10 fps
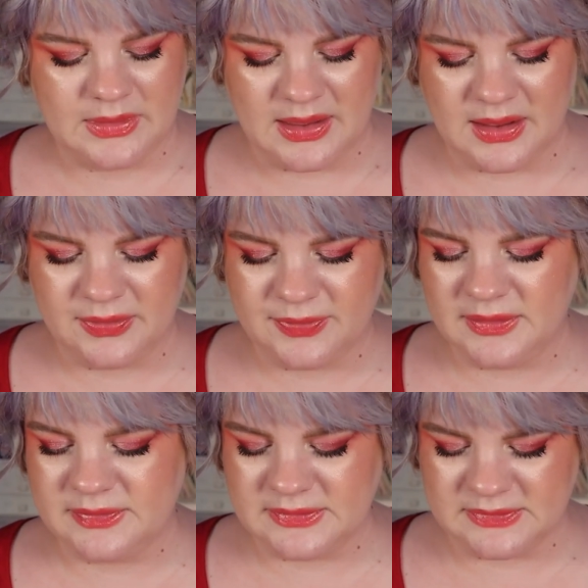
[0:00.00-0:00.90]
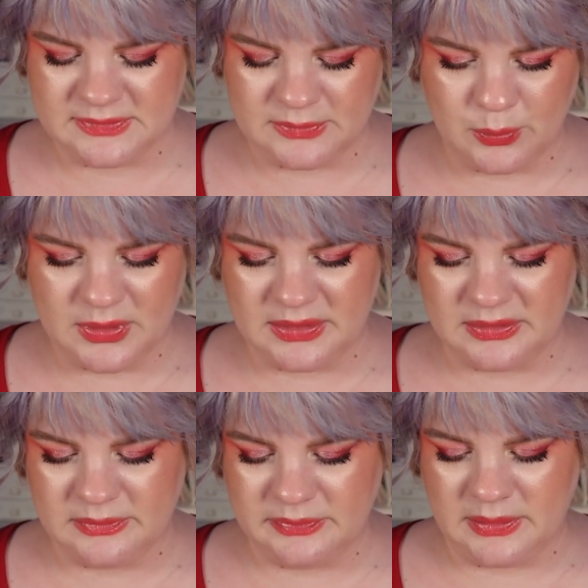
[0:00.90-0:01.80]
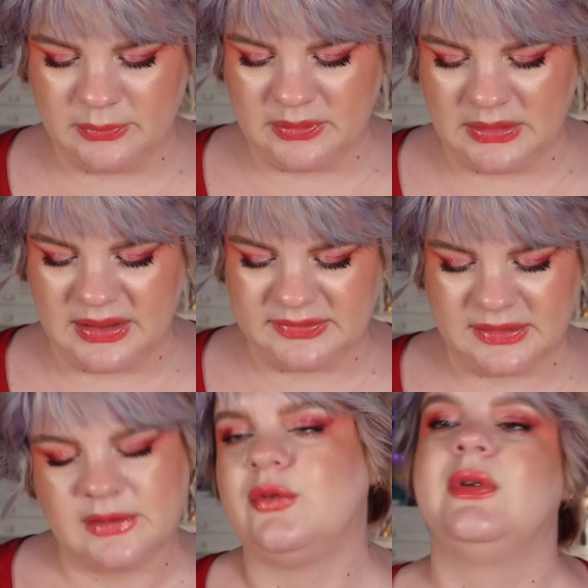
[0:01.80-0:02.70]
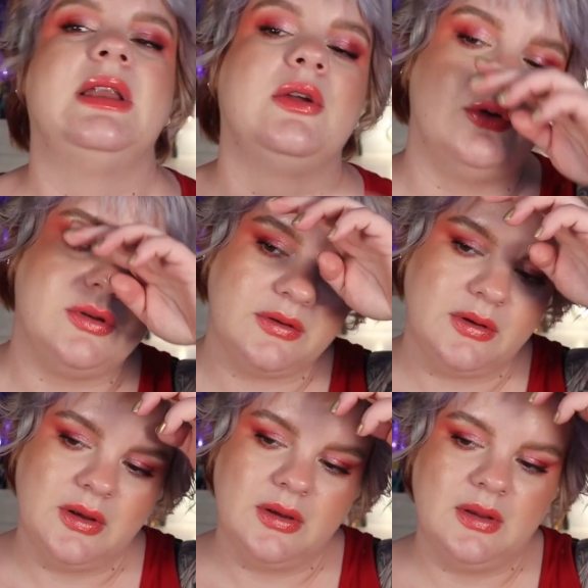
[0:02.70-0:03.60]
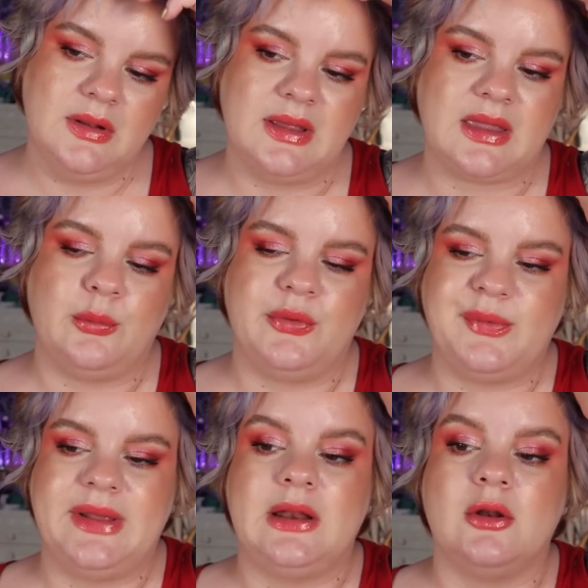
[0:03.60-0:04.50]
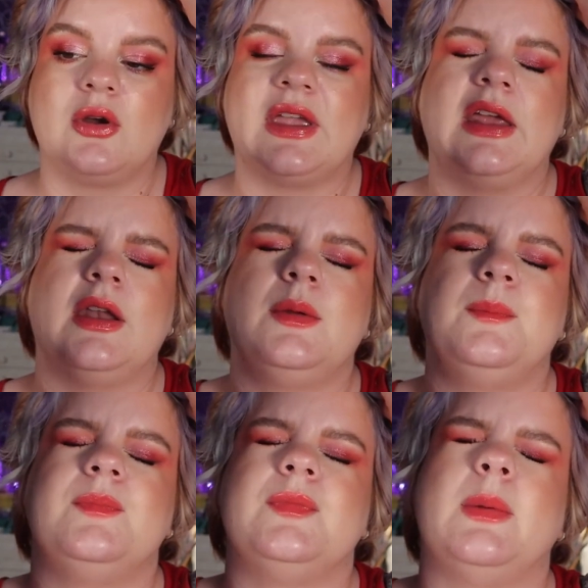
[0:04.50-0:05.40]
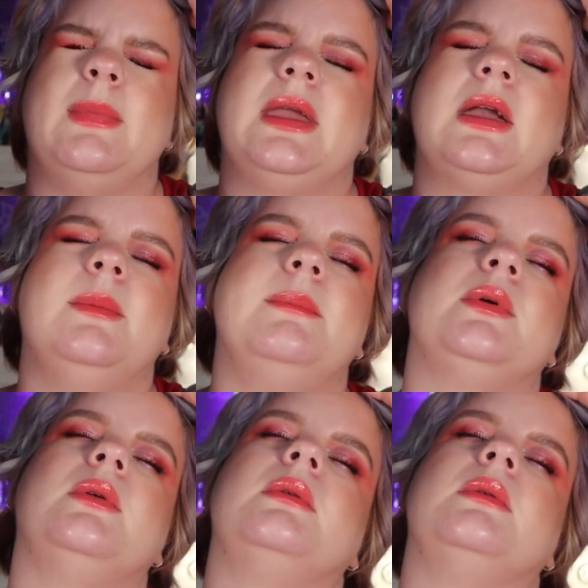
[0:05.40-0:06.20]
I think this is the one that has like a really good, like, it will really lock in the makeup.